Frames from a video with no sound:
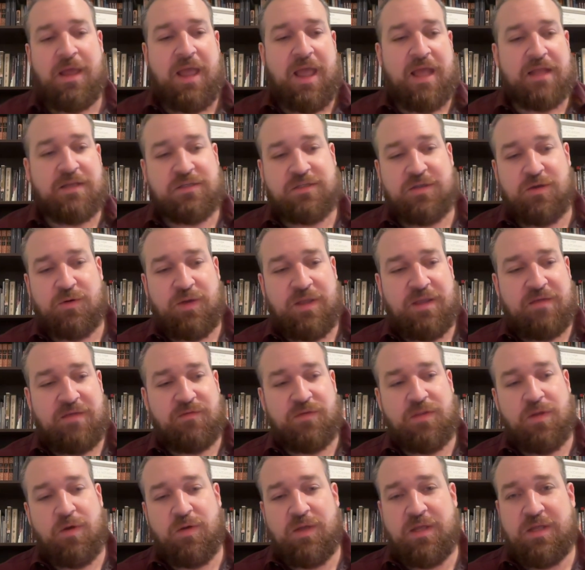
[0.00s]
And so
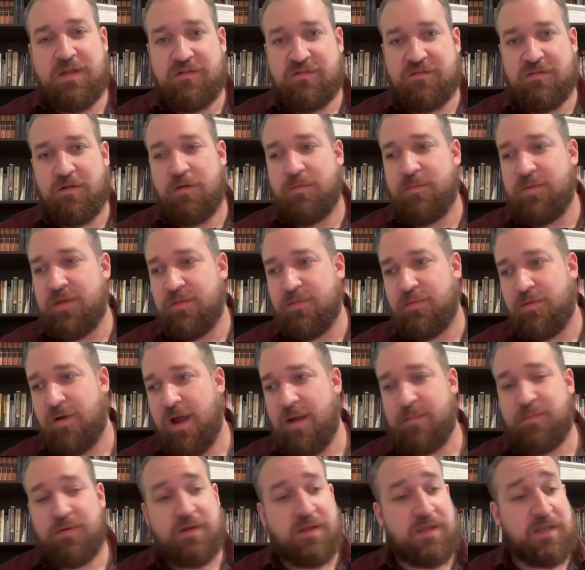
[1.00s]
even though he sold me the
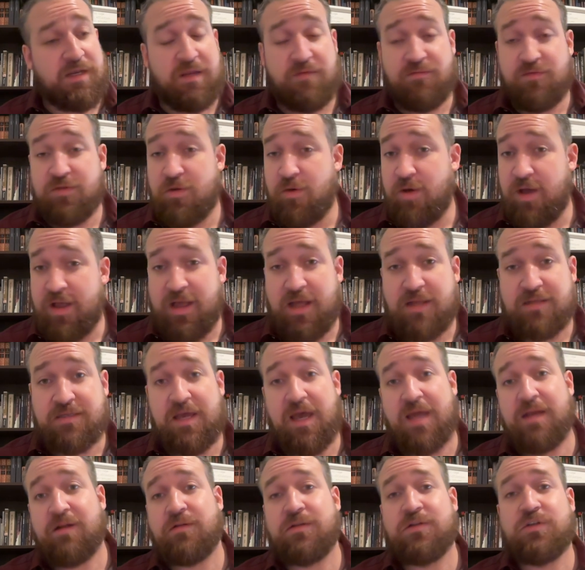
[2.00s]
property and even though I got
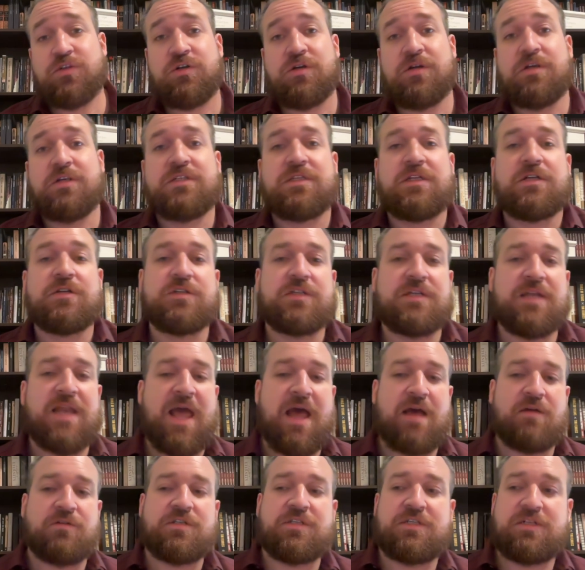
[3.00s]
title insurance, there's
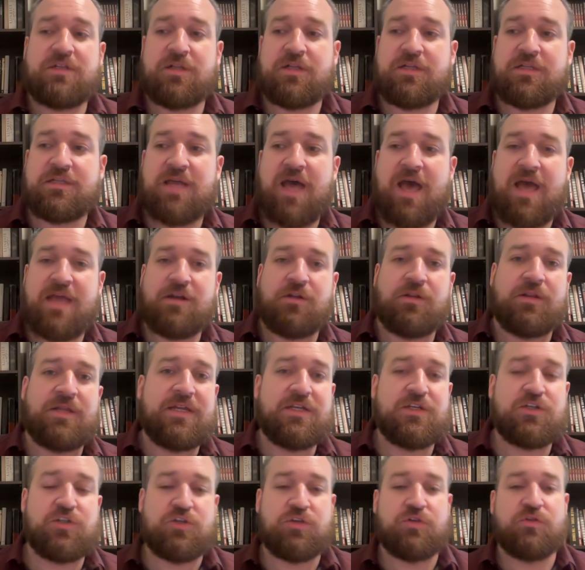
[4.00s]
now still a title
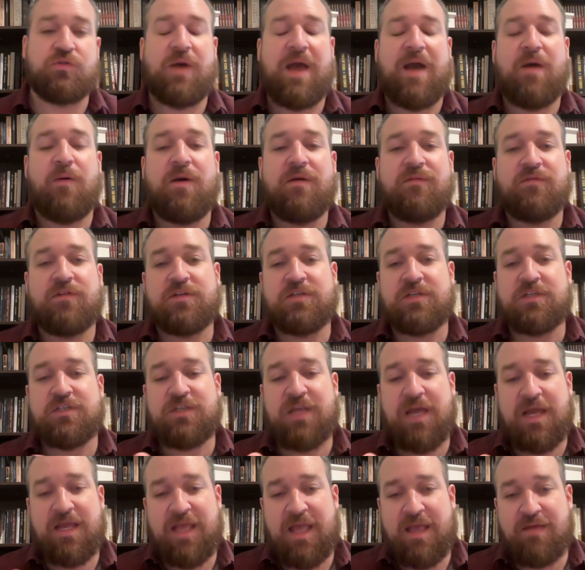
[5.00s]
issue. However, since
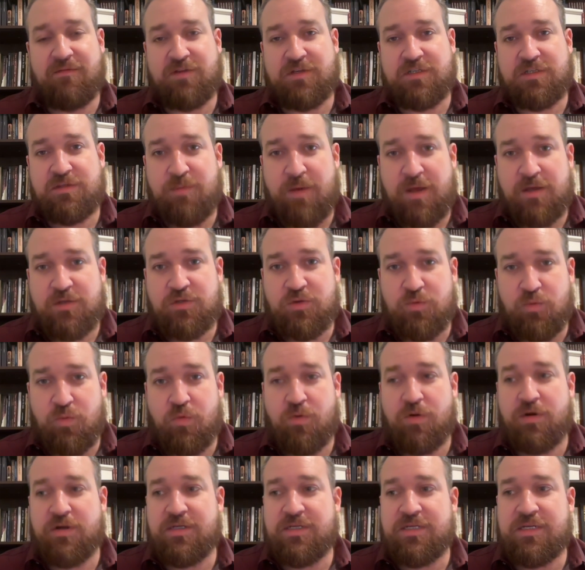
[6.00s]
I gave a special
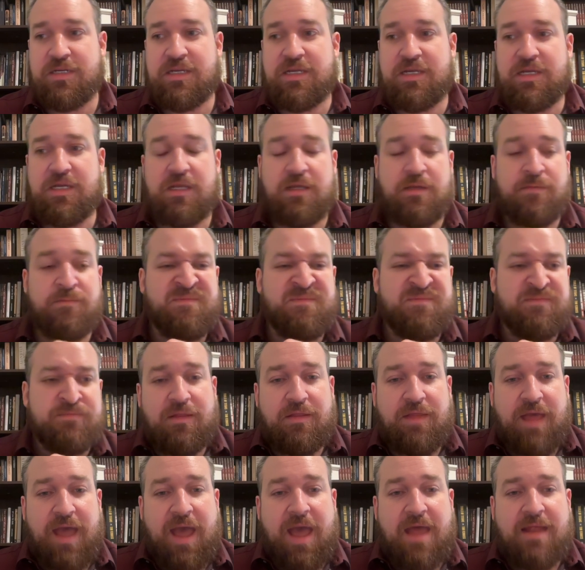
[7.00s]
warranty deed,
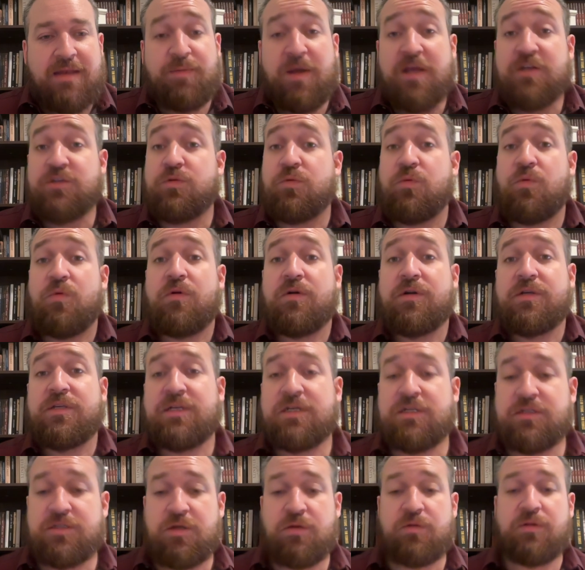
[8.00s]
that special warranty
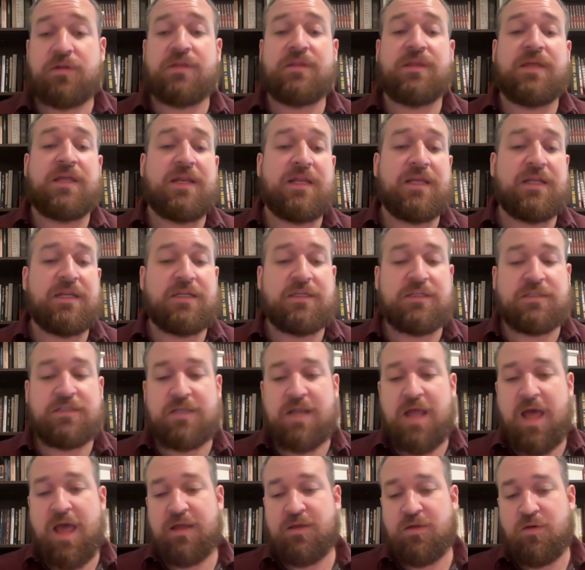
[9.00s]
is only that it is
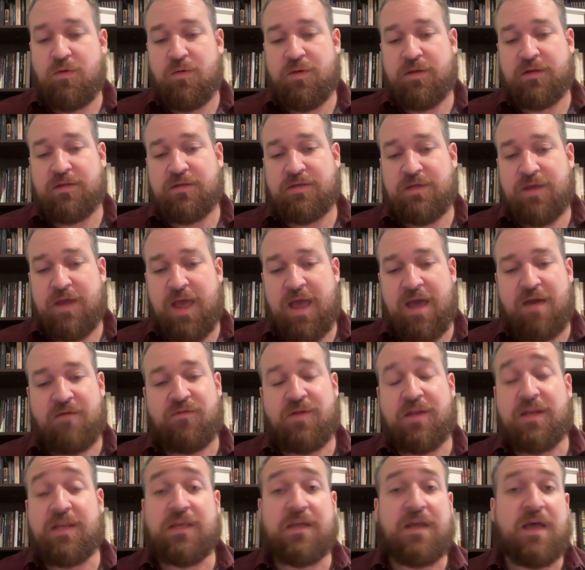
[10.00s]
not going to have
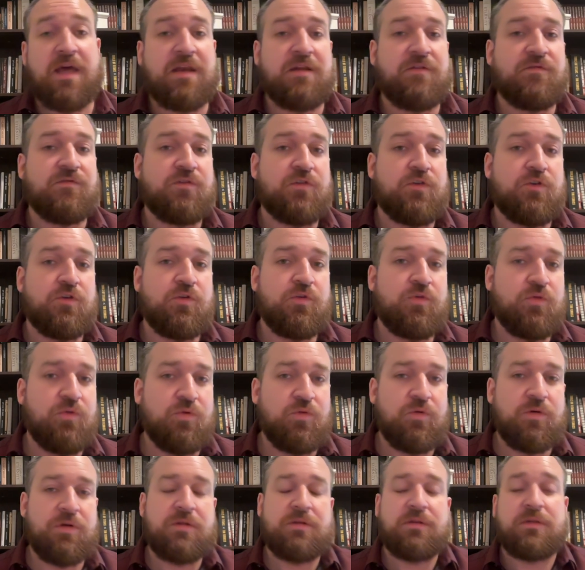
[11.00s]
any kind of
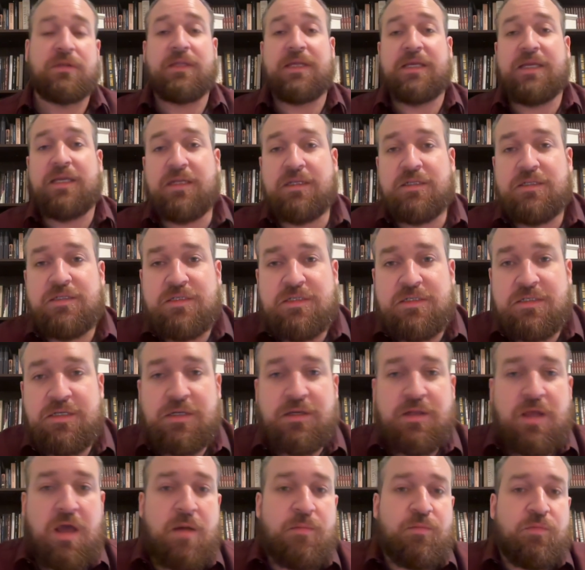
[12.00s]
new liens,
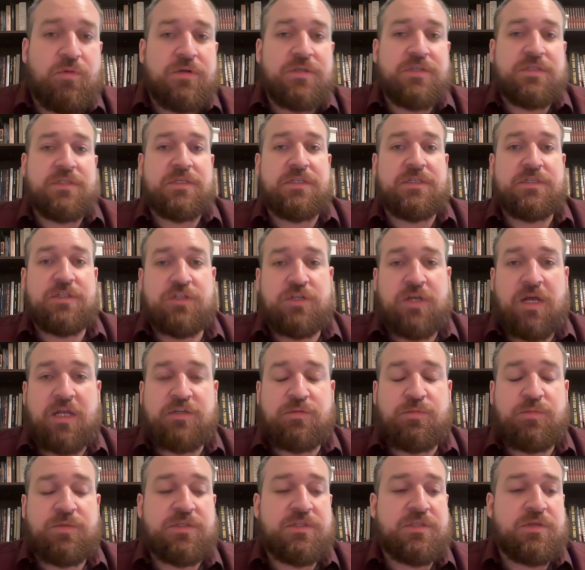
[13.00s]
encumbrances,
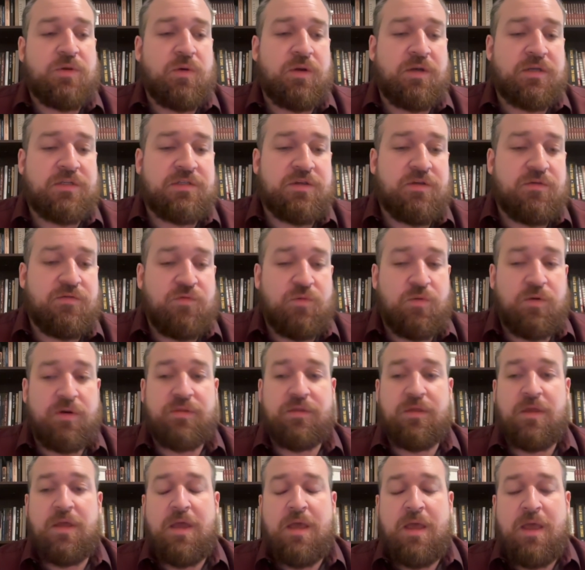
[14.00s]
judgments, so on and so
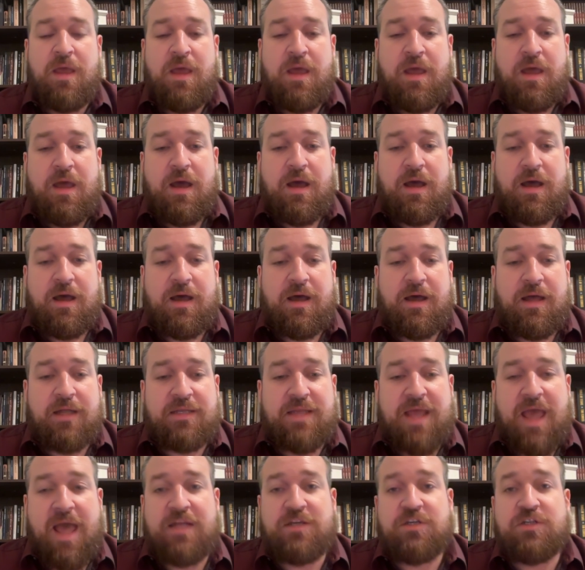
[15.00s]
forth
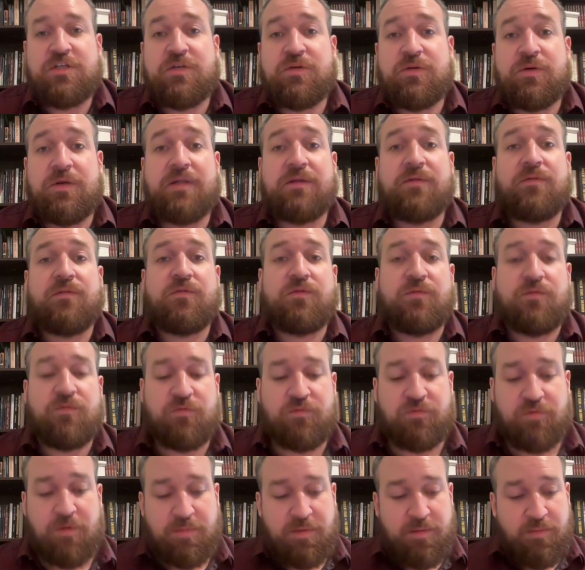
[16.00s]
attached to it
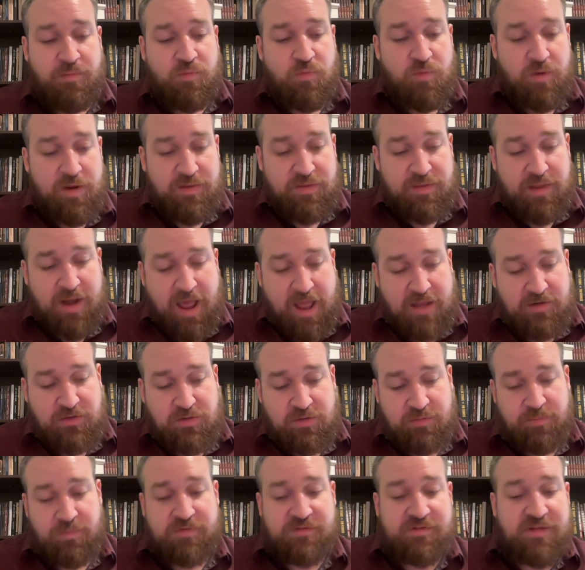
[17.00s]
from the point that I
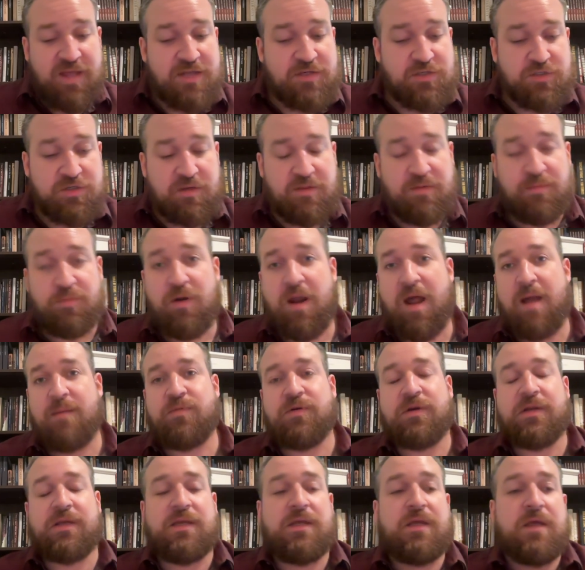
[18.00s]
took possession of the
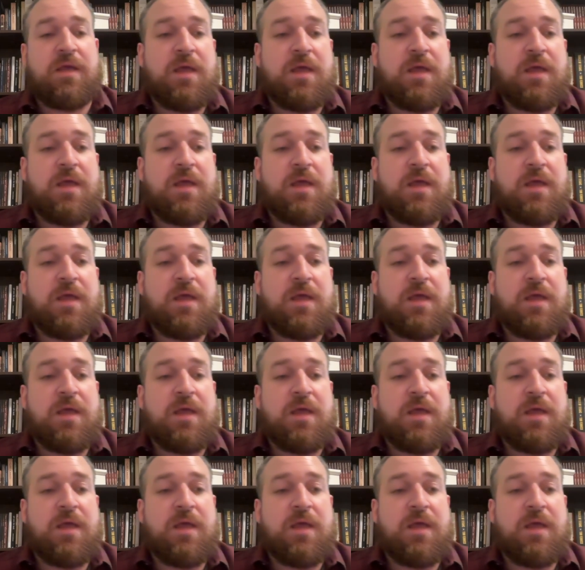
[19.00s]
property.